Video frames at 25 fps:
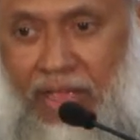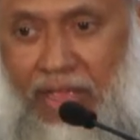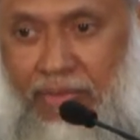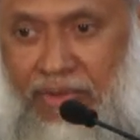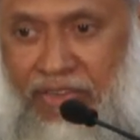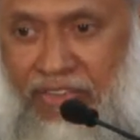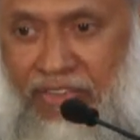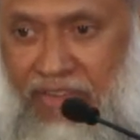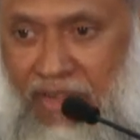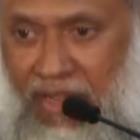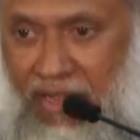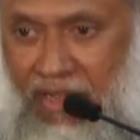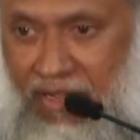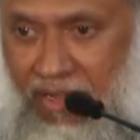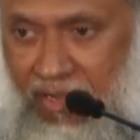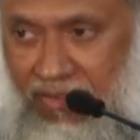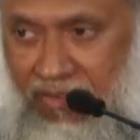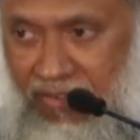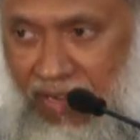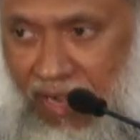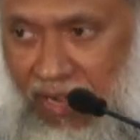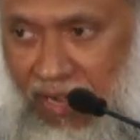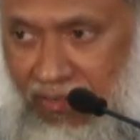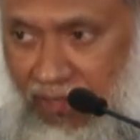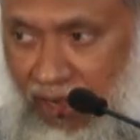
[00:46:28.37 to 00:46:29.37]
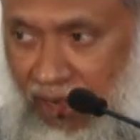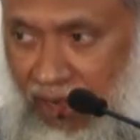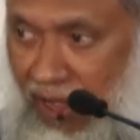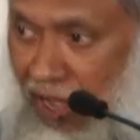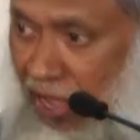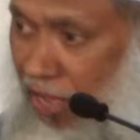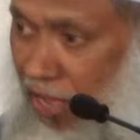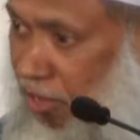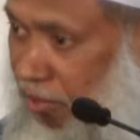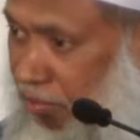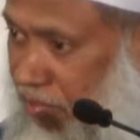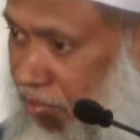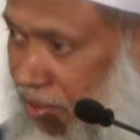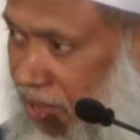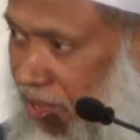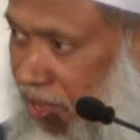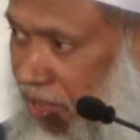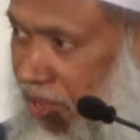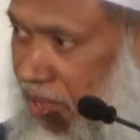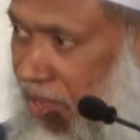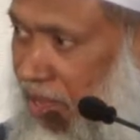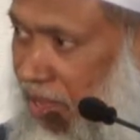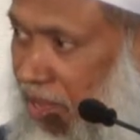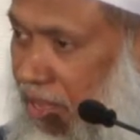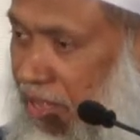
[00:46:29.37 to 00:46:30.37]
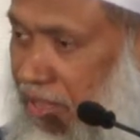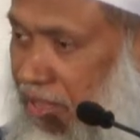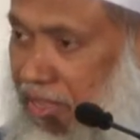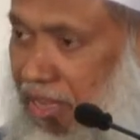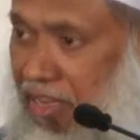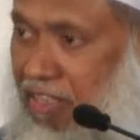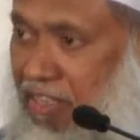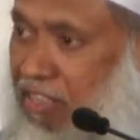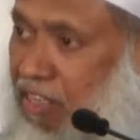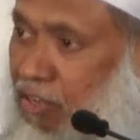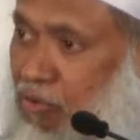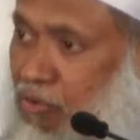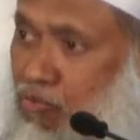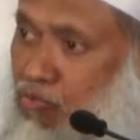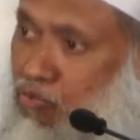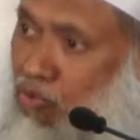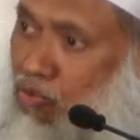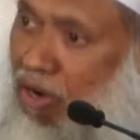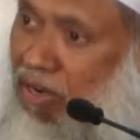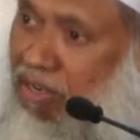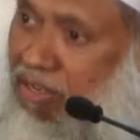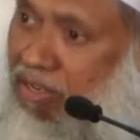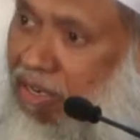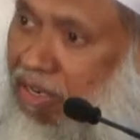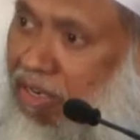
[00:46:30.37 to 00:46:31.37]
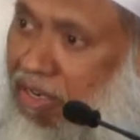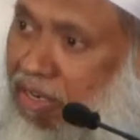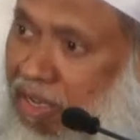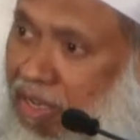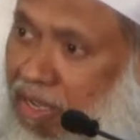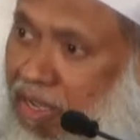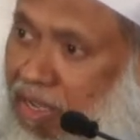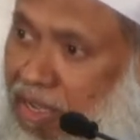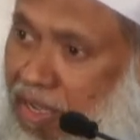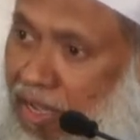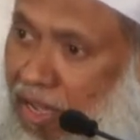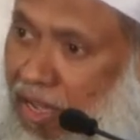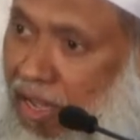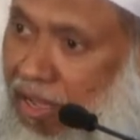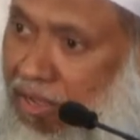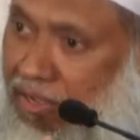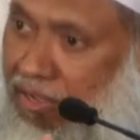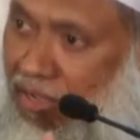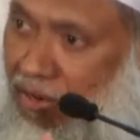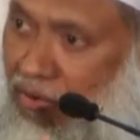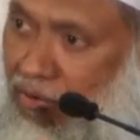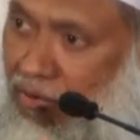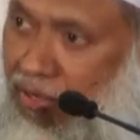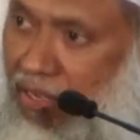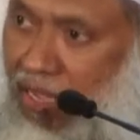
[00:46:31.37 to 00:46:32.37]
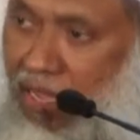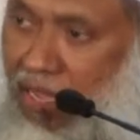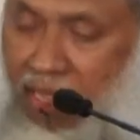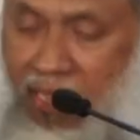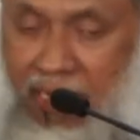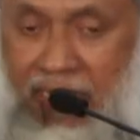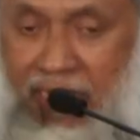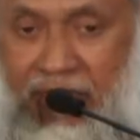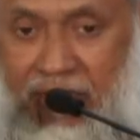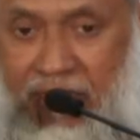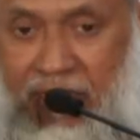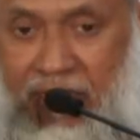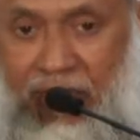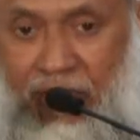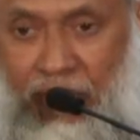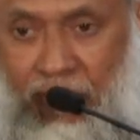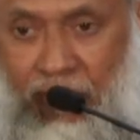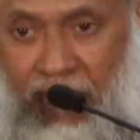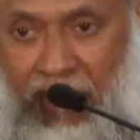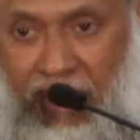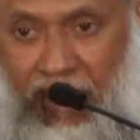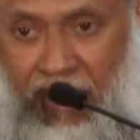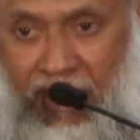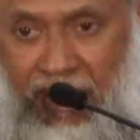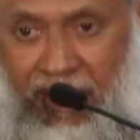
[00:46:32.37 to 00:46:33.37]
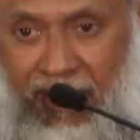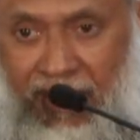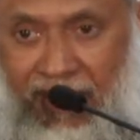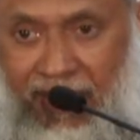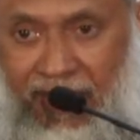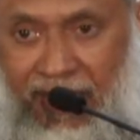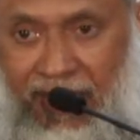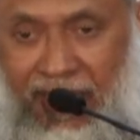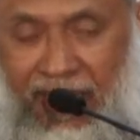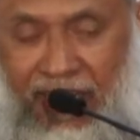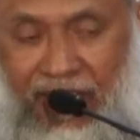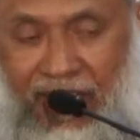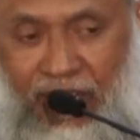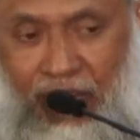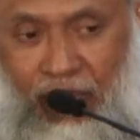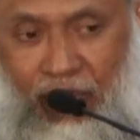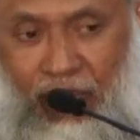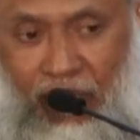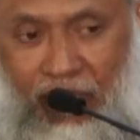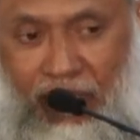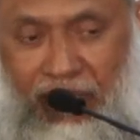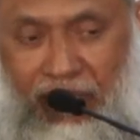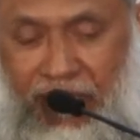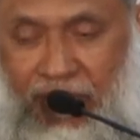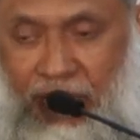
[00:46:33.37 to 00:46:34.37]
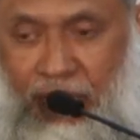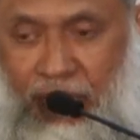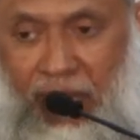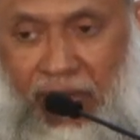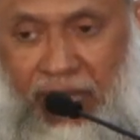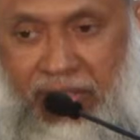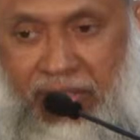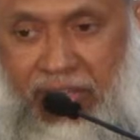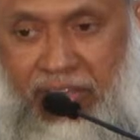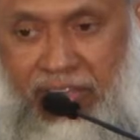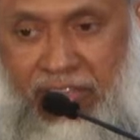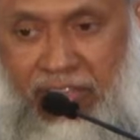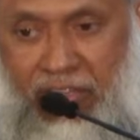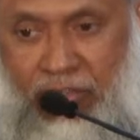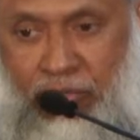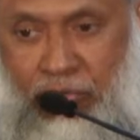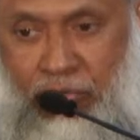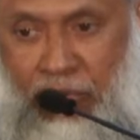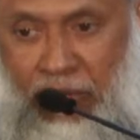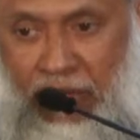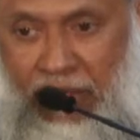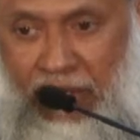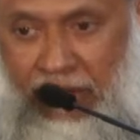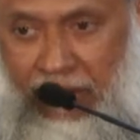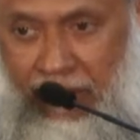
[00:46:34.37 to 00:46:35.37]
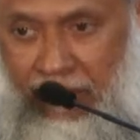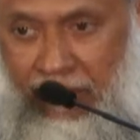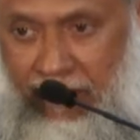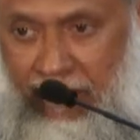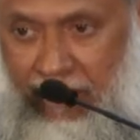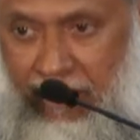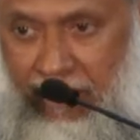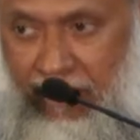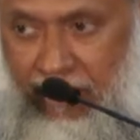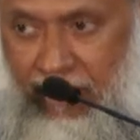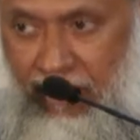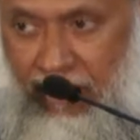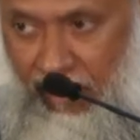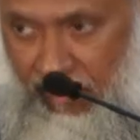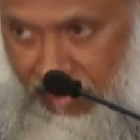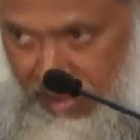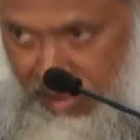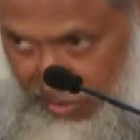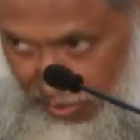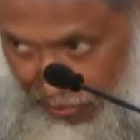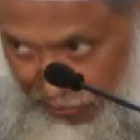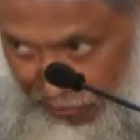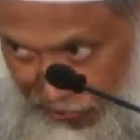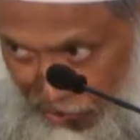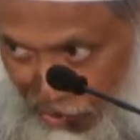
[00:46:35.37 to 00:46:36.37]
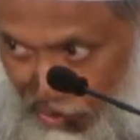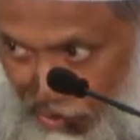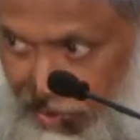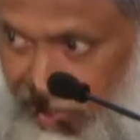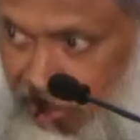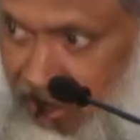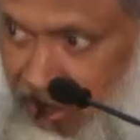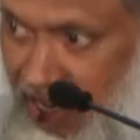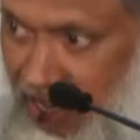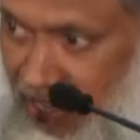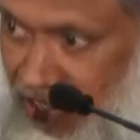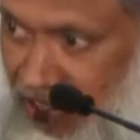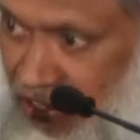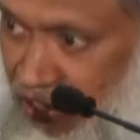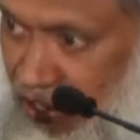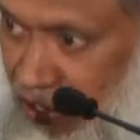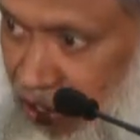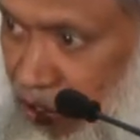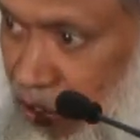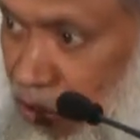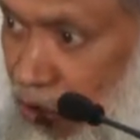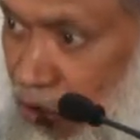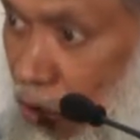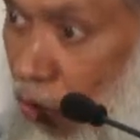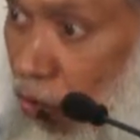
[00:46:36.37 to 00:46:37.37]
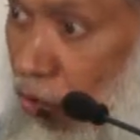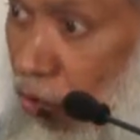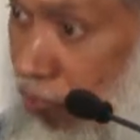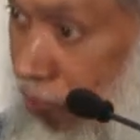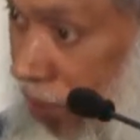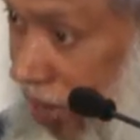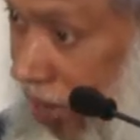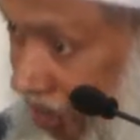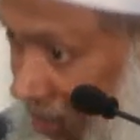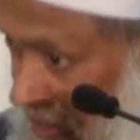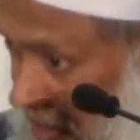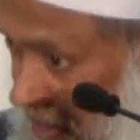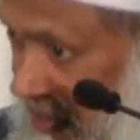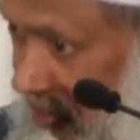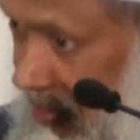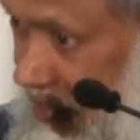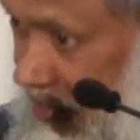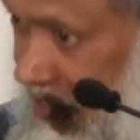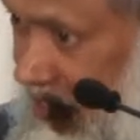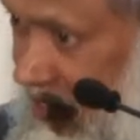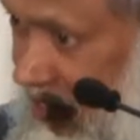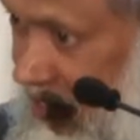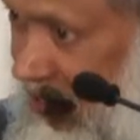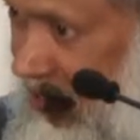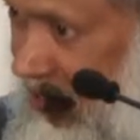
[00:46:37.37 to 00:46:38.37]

shahid al Thus he wanted, uh, you know, anything you learn, you convey to others as well. Of course, in addition to your own practice.